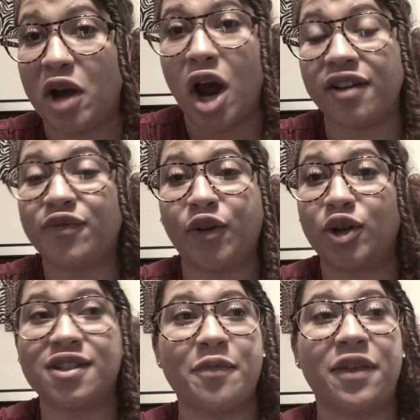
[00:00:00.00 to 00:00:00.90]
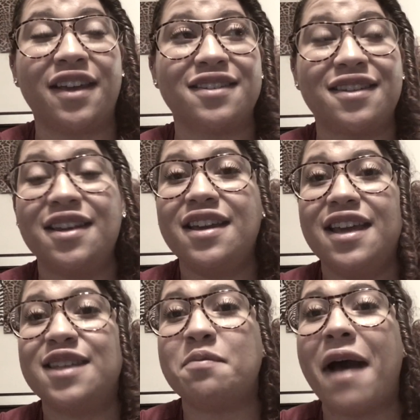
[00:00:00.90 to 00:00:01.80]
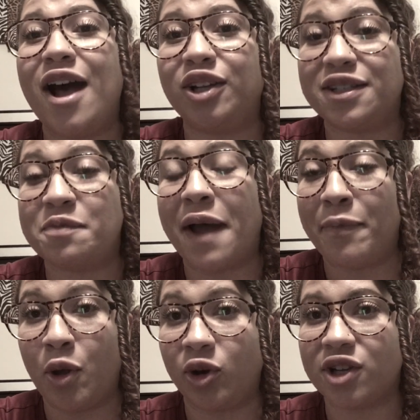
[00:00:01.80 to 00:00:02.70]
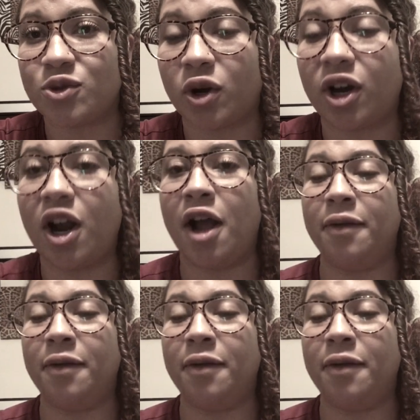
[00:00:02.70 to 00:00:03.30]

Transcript: on for something as mild as bipolar disorder.